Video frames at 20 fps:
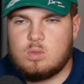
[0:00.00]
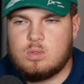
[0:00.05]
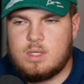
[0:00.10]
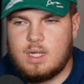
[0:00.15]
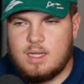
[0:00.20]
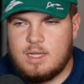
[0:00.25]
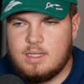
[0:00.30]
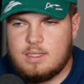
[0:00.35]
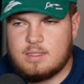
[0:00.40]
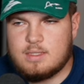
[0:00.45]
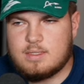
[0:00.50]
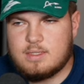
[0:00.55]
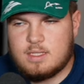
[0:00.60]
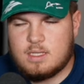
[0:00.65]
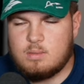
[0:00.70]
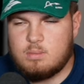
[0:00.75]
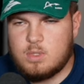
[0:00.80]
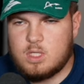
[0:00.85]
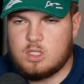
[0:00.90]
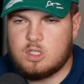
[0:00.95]
delete this
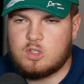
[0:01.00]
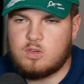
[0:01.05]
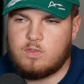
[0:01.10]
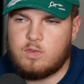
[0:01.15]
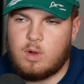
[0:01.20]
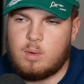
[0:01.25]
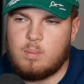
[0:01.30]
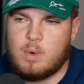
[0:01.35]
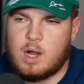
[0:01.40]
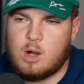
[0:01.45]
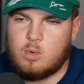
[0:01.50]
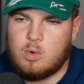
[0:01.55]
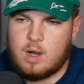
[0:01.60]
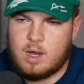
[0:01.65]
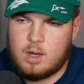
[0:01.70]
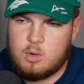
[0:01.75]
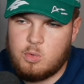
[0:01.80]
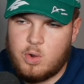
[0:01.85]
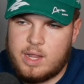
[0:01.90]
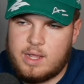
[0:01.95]
image from our
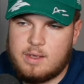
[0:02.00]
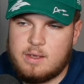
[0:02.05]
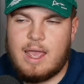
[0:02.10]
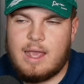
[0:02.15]
array,